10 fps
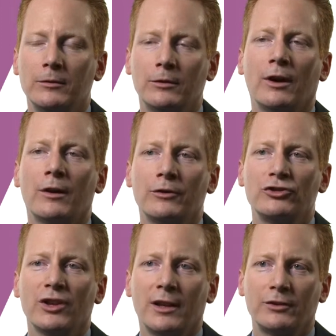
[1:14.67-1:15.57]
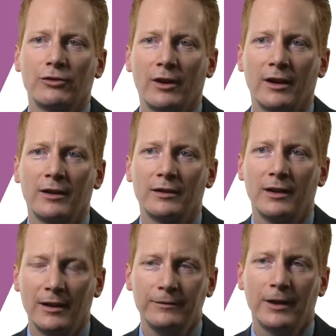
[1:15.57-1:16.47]
large electronic
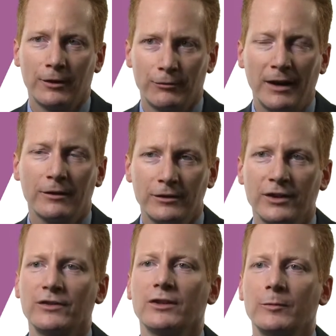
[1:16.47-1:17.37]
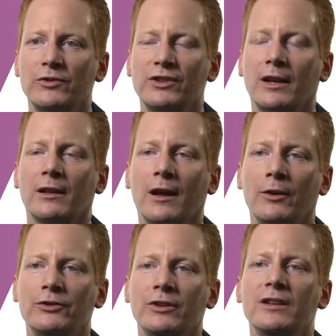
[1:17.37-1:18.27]
healthcare record systems that
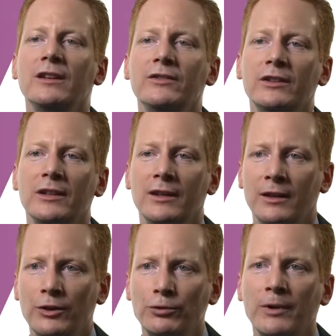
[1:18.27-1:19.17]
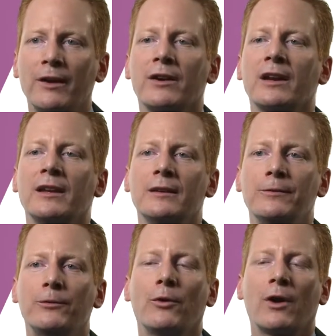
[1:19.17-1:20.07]
allow to easily query
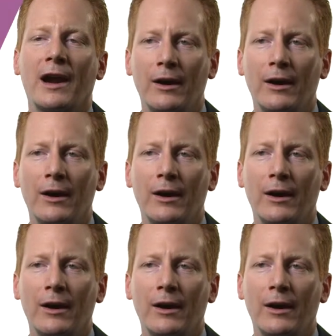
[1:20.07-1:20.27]
for